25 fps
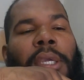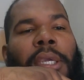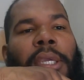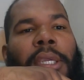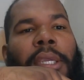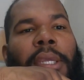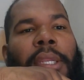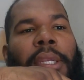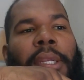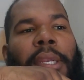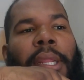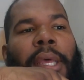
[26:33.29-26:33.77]

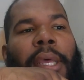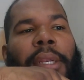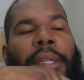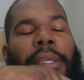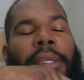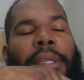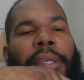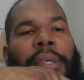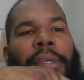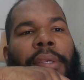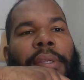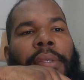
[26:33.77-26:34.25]
and get it out
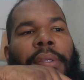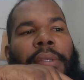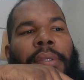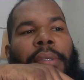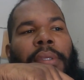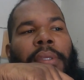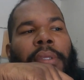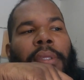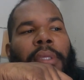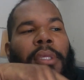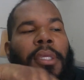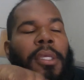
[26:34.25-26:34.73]
of here.
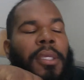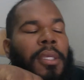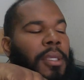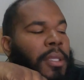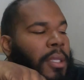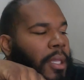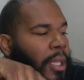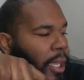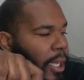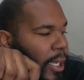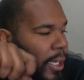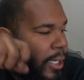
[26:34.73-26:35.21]

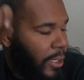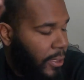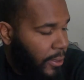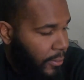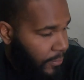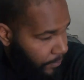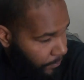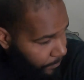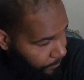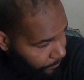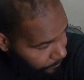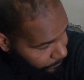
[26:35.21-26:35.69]

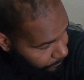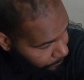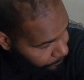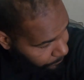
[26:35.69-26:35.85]
Um,